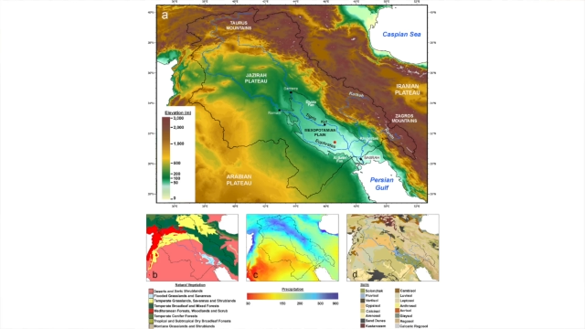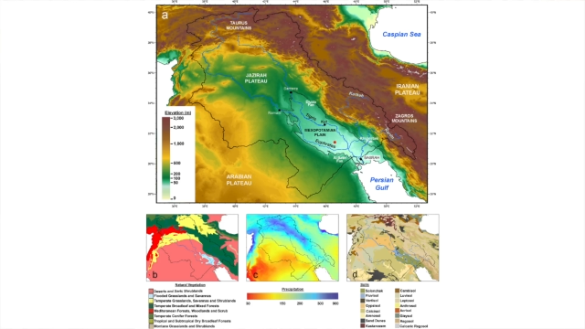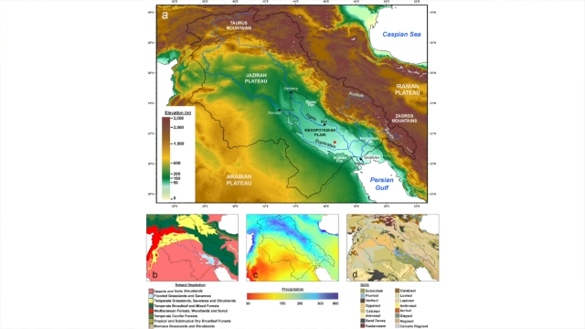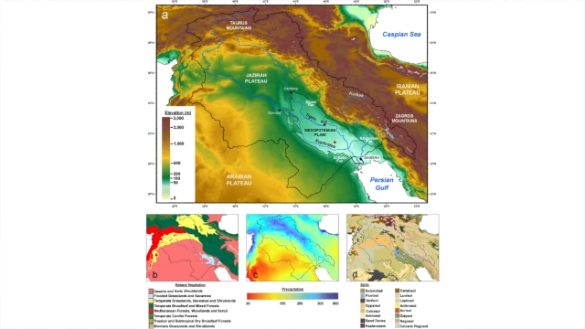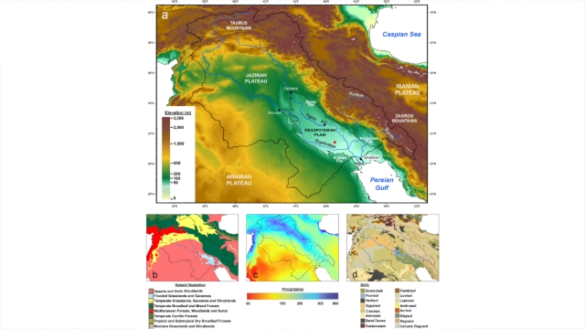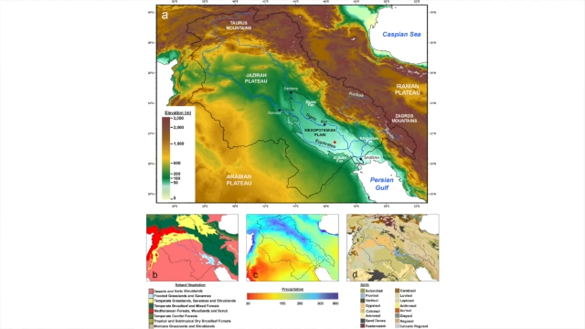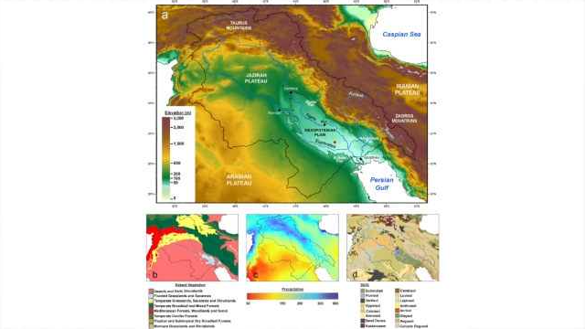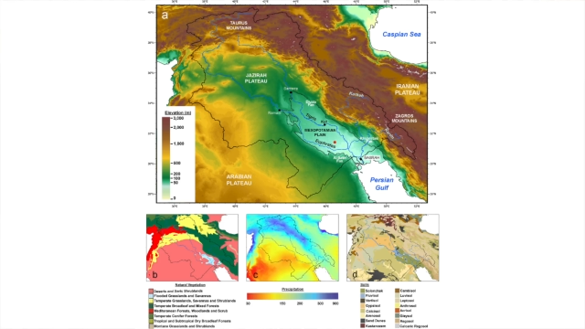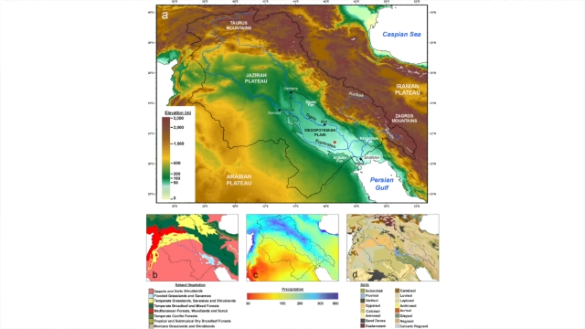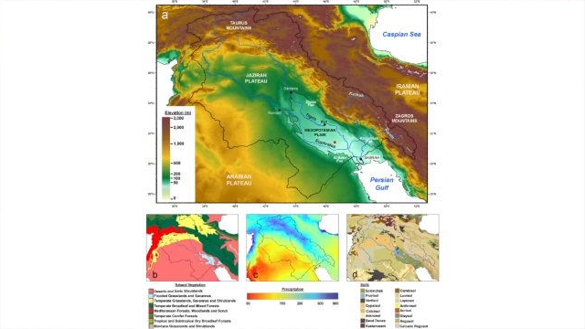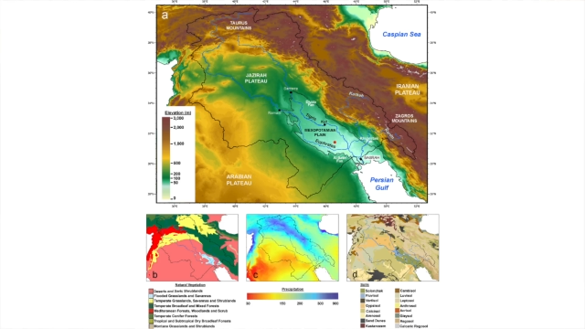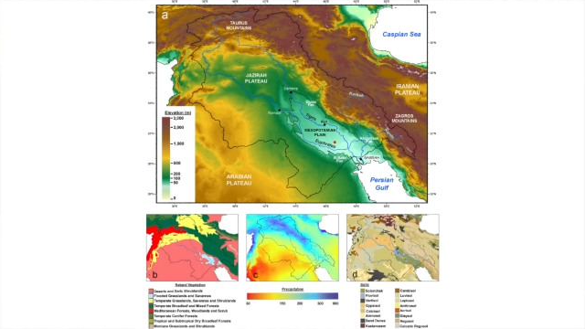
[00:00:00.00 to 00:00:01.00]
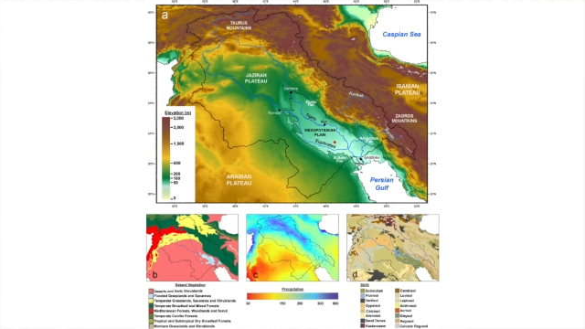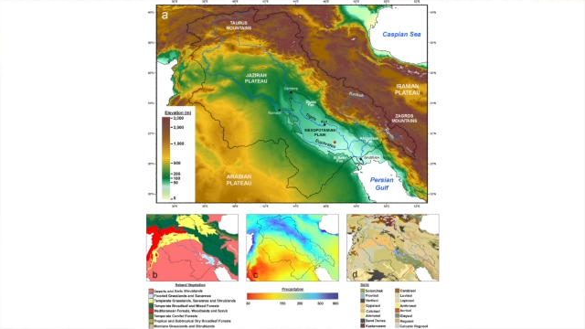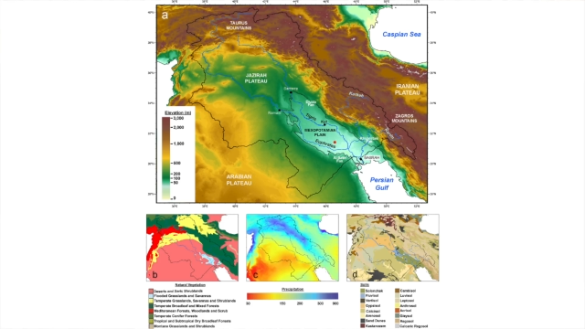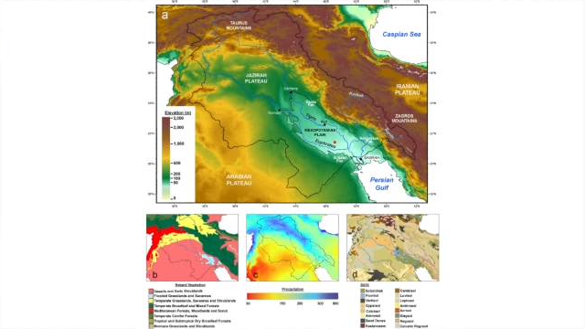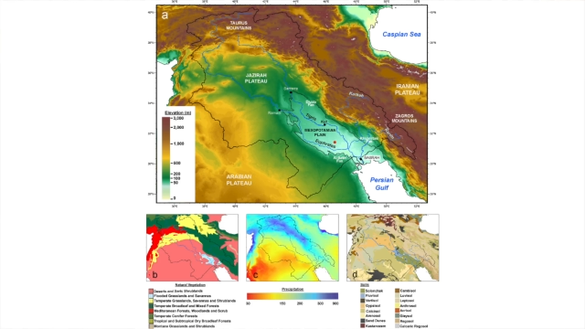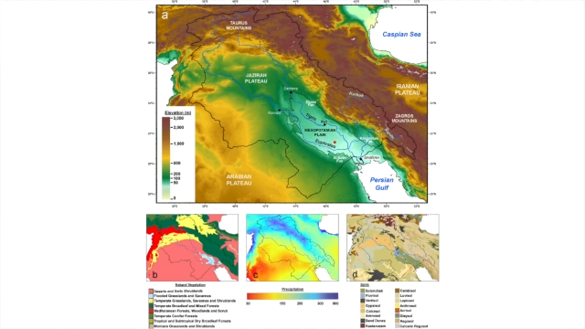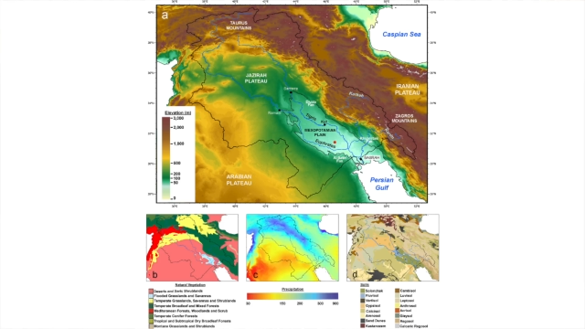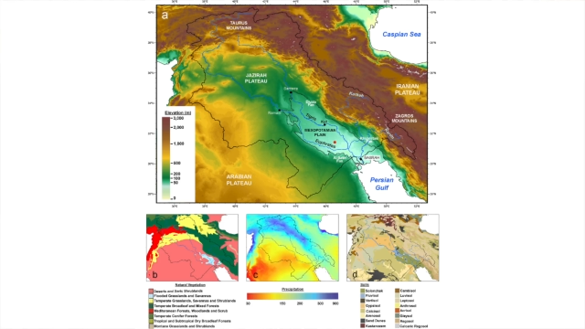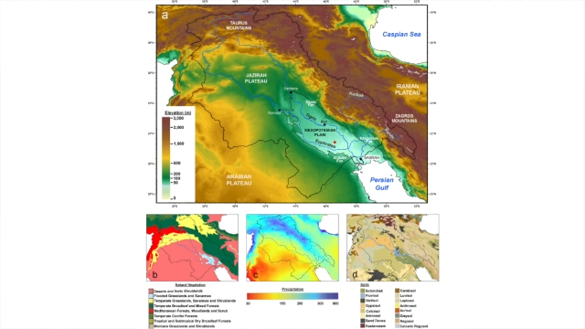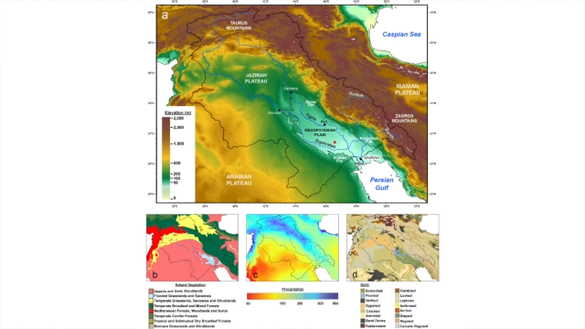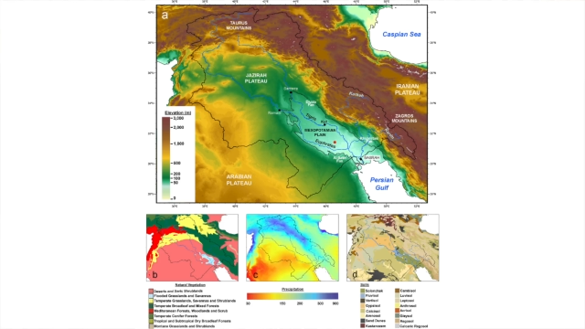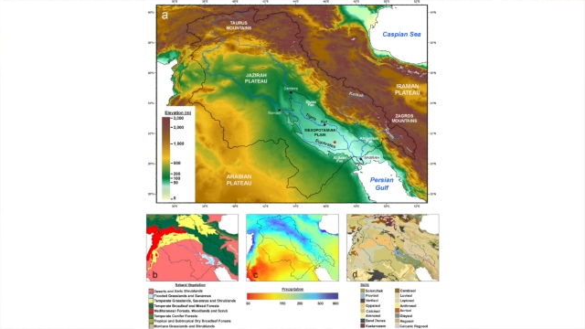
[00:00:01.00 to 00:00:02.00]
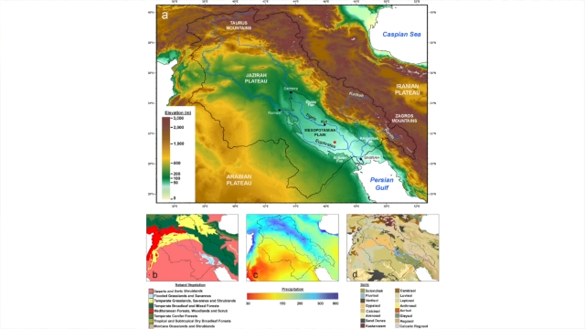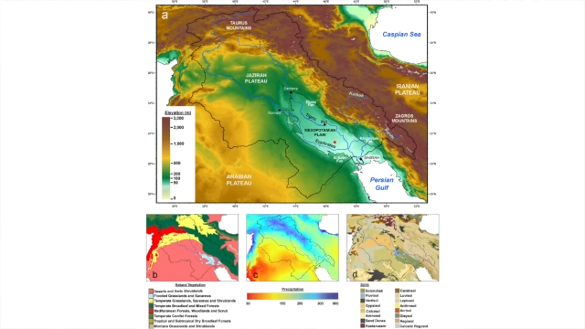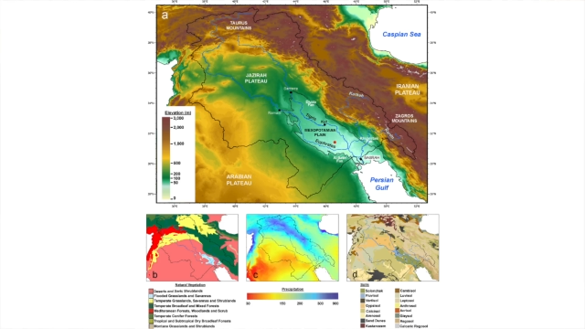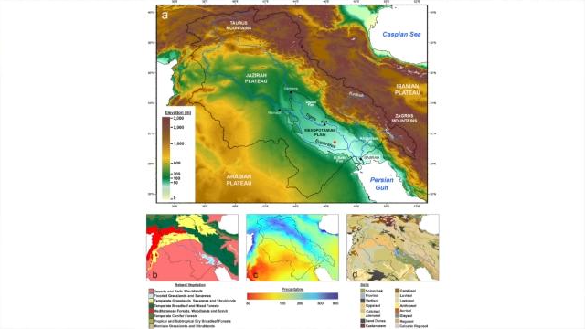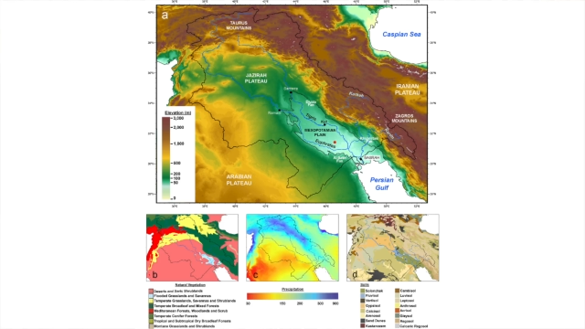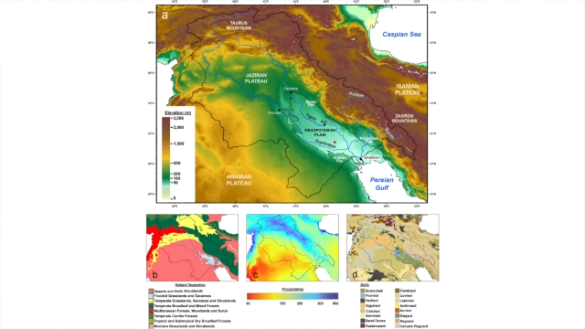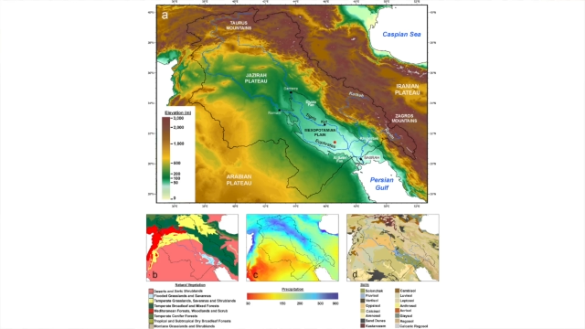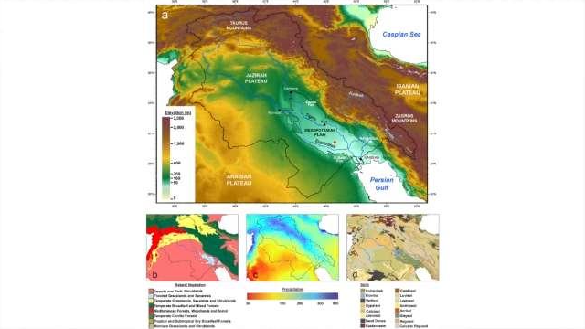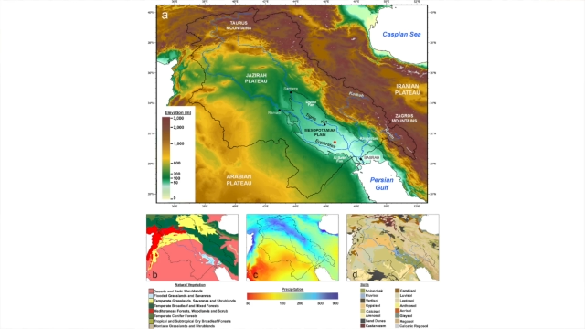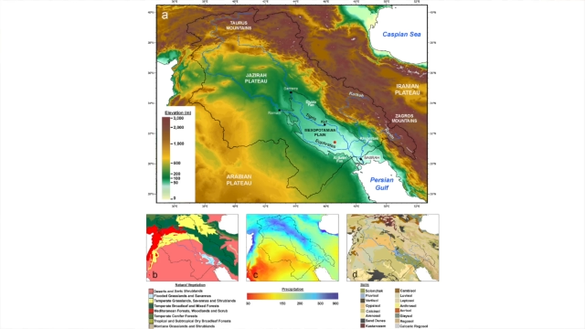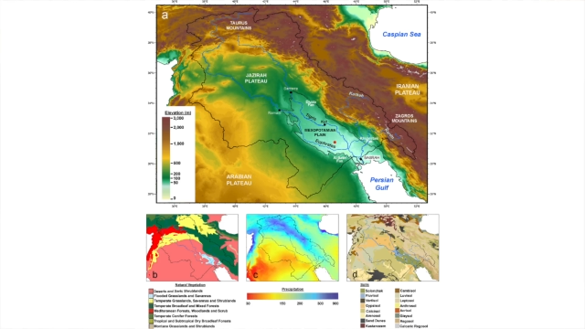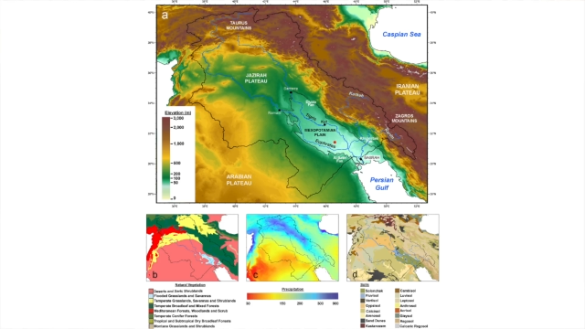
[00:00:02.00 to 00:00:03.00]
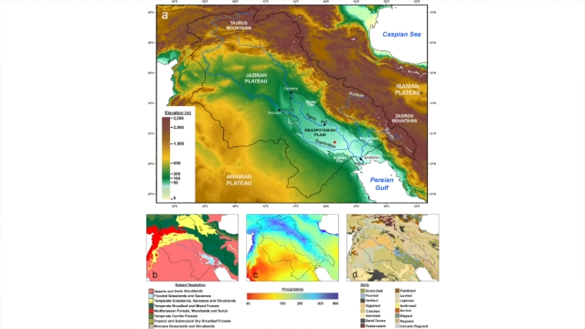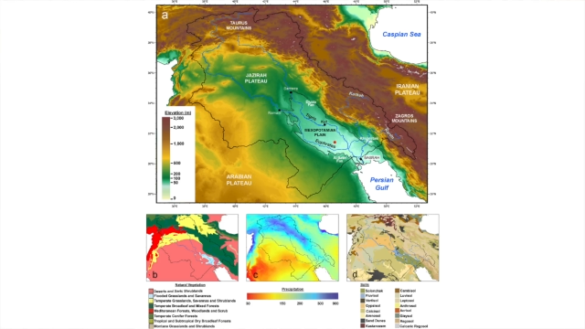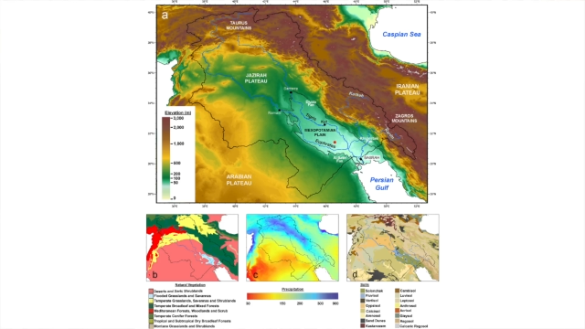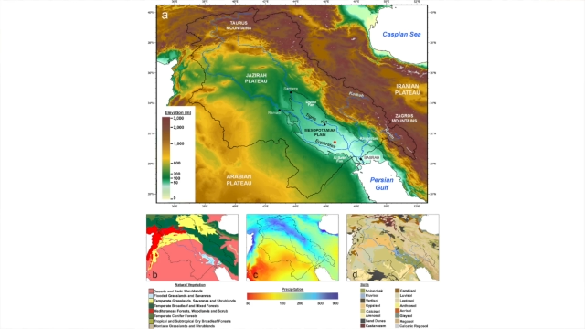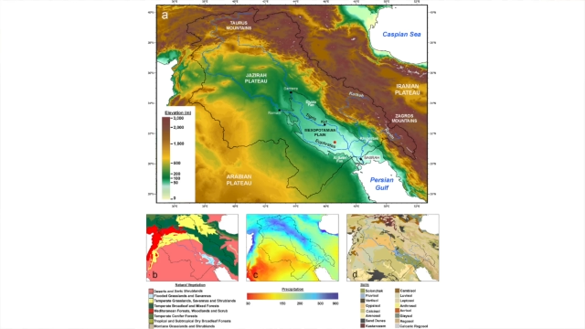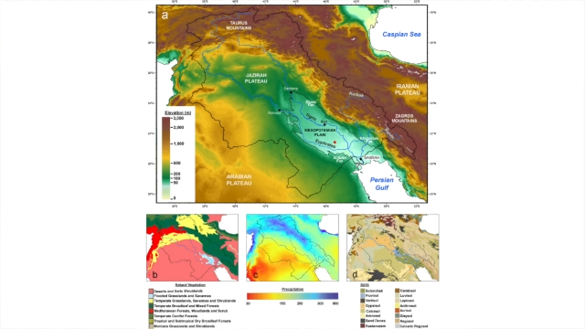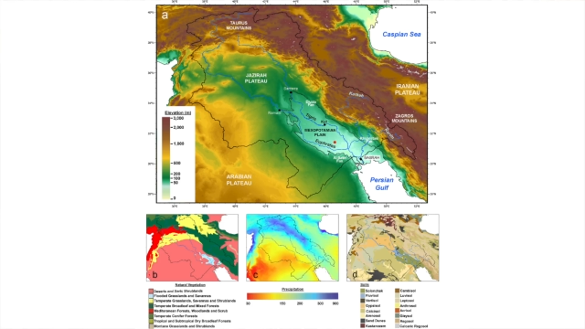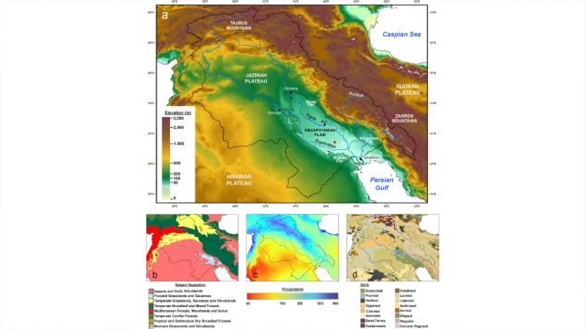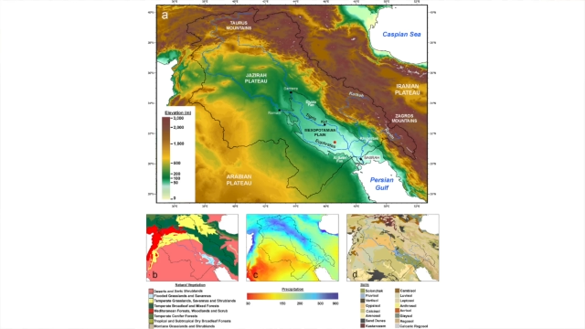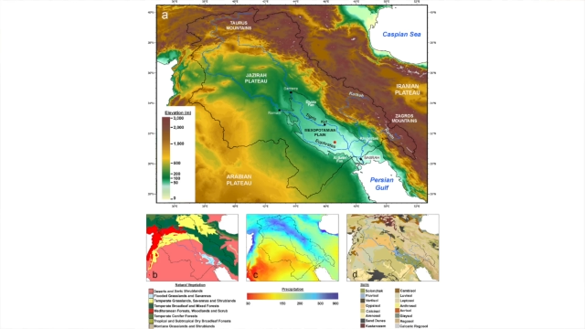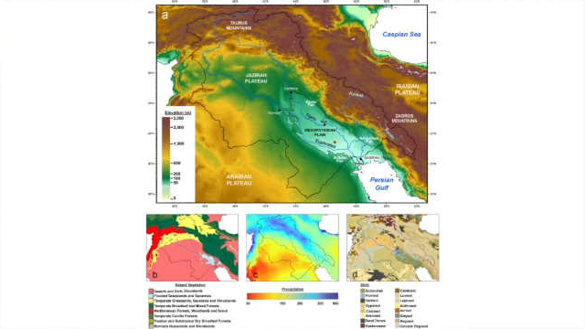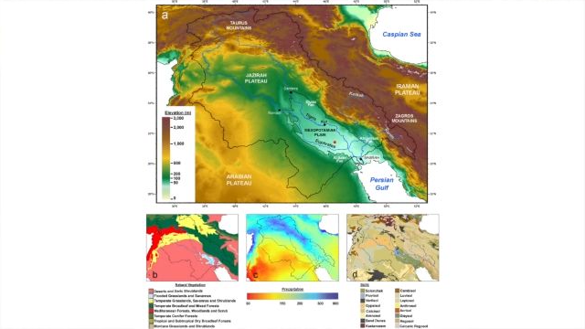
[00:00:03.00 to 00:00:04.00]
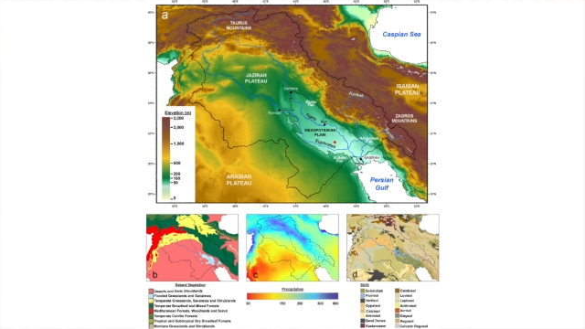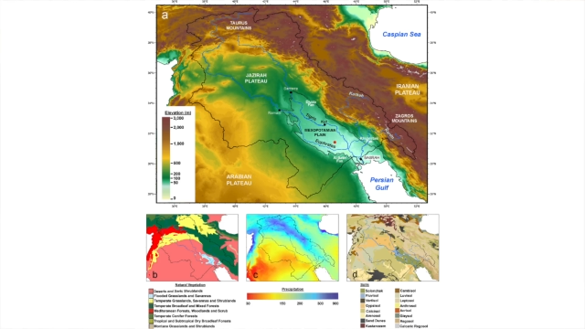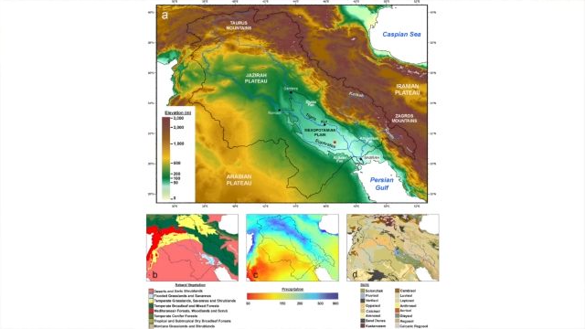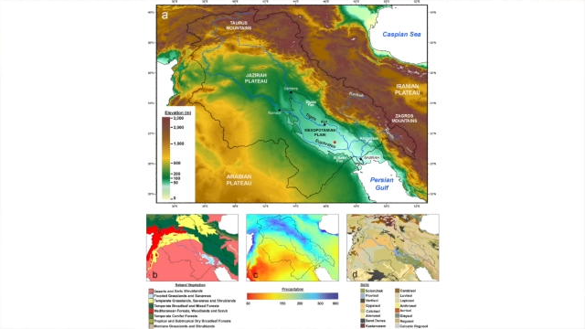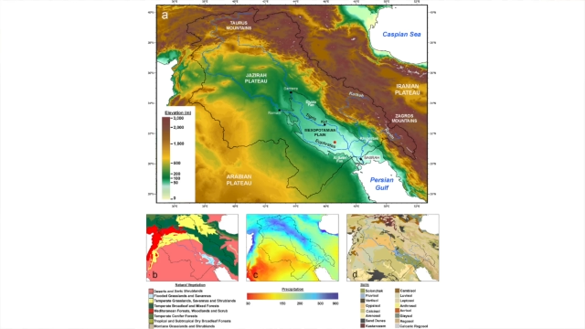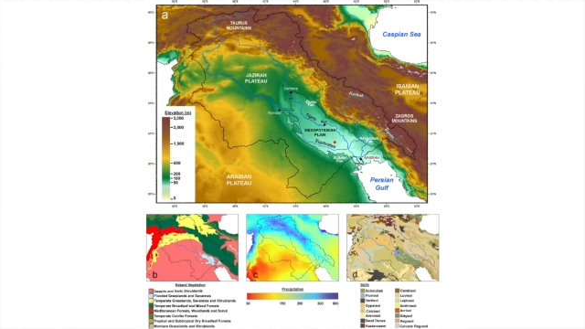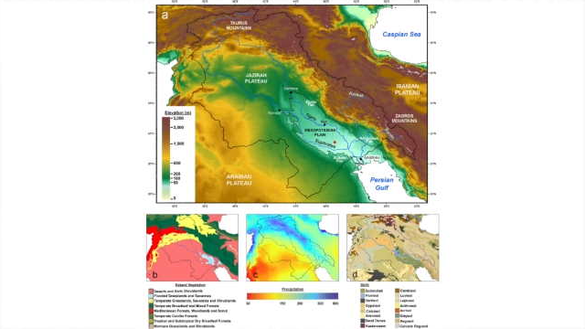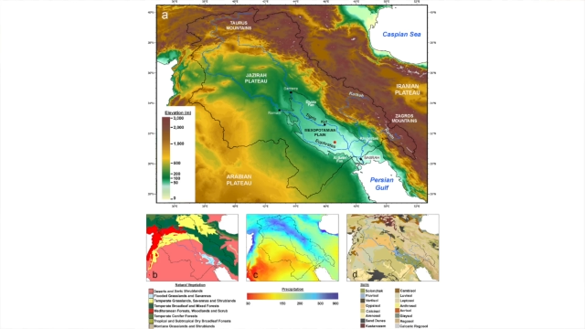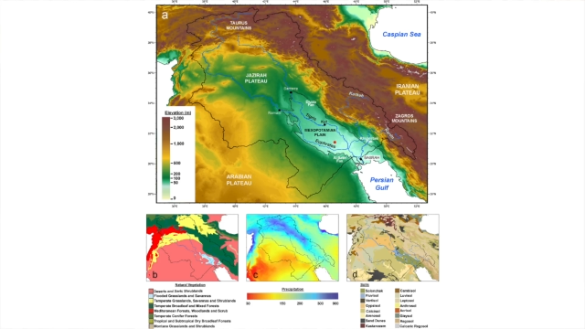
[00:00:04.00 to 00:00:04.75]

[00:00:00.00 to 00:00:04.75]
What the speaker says: (no speaker visible)